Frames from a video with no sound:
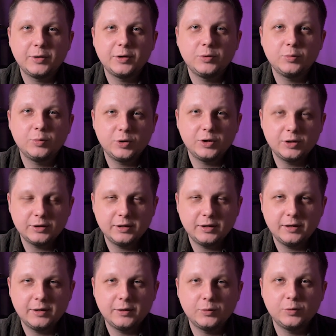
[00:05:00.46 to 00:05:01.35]
in work,
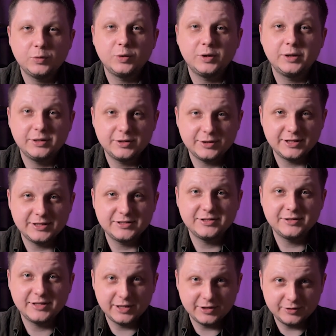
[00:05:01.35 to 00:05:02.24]
or at
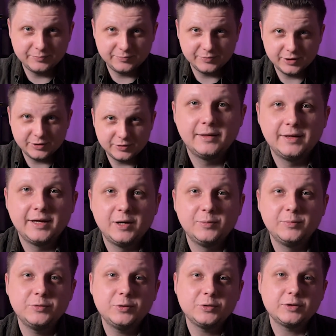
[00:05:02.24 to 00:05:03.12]
least they are very
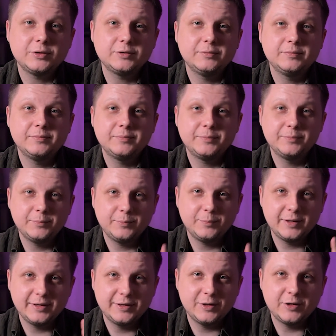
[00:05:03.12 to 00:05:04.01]
helpful.
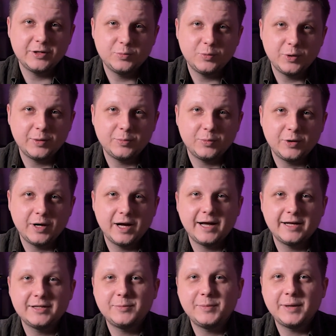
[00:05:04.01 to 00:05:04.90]
But there is one more
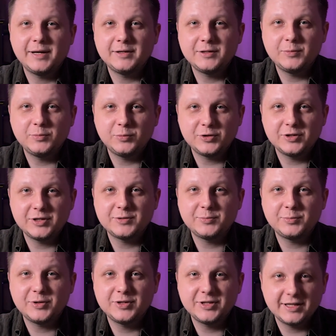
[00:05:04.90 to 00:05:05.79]
aspect, which is
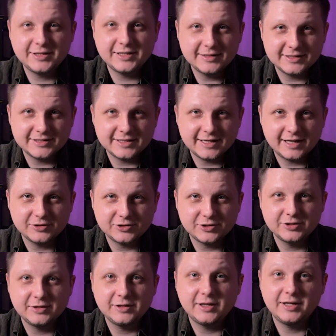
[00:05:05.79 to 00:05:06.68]
presenting the sketch
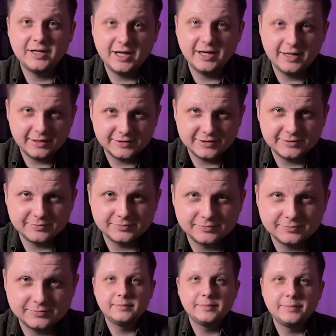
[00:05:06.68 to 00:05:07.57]
to the client.
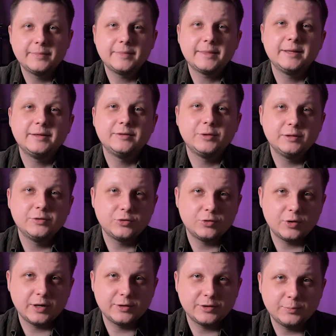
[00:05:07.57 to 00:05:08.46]
If you have
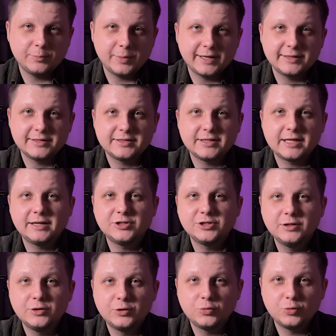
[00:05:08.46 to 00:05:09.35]
drawn the best sketch
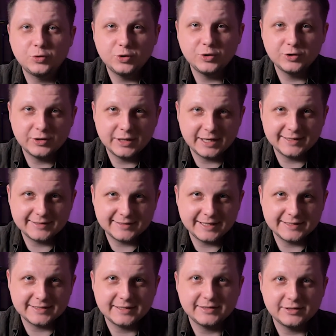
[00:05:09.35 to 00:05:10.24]
in the world and
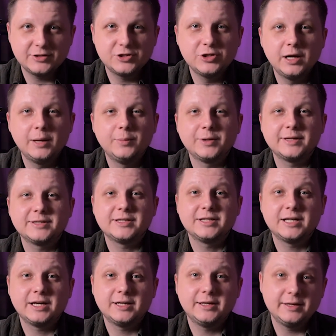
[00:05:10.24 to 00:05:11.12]
think that the job is
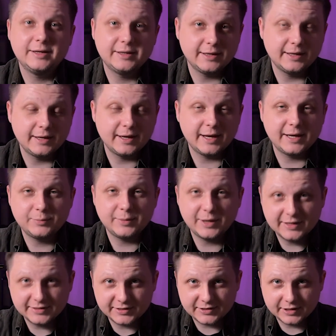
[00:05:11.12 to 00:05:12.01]
done, I
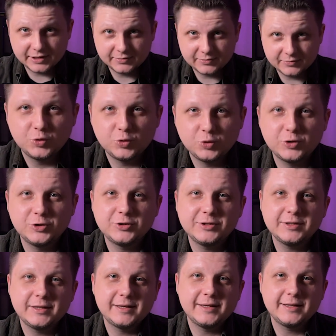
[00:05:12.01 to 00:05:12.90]
must, of
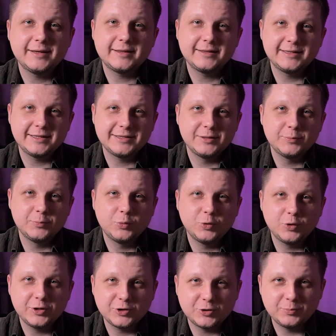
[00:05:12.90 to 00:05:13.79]
course,
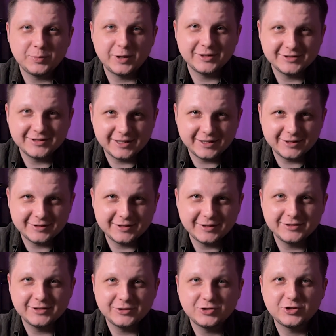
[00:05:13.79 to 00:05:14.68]
disappoint you by saying
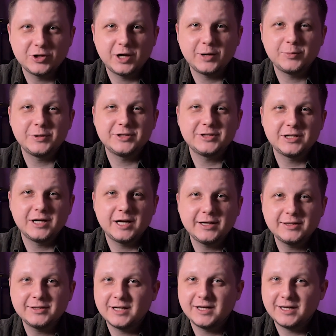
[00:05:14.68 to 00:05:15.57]
that the job is
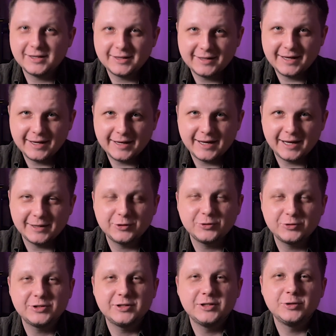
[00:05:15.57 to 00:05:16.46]
not done and
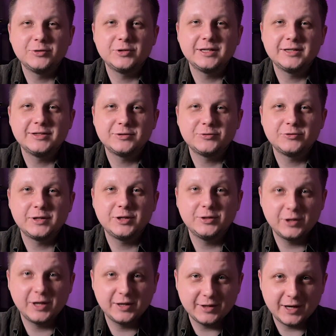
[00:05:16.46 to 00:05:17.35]
you still need to
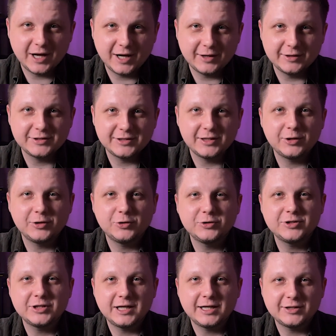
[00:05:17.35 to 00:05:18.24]
figure out how to sell your
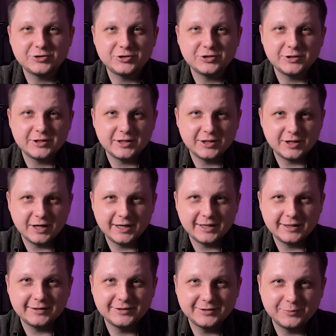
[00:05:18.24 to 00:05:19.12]
sketch to the
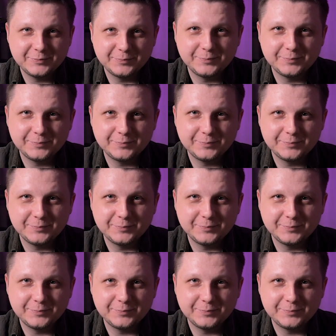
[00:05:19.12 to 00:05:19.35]
client.